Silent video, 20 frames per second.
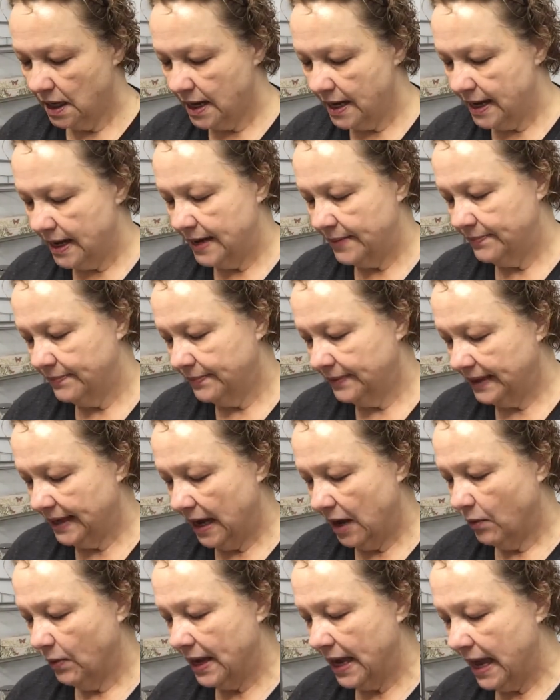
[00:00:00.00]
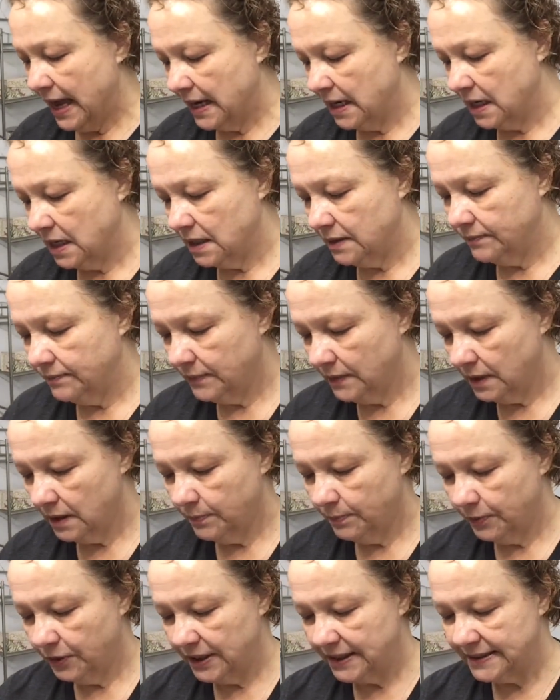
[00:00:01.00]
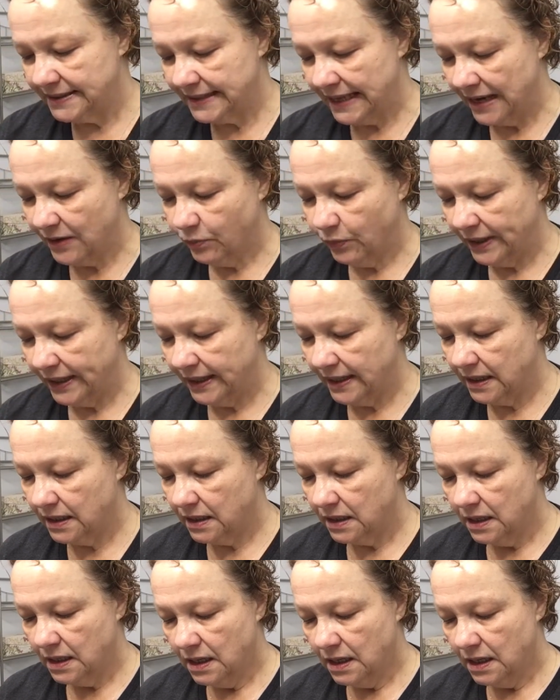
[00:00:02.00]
Um, yeah, we had a, a pretty sad week.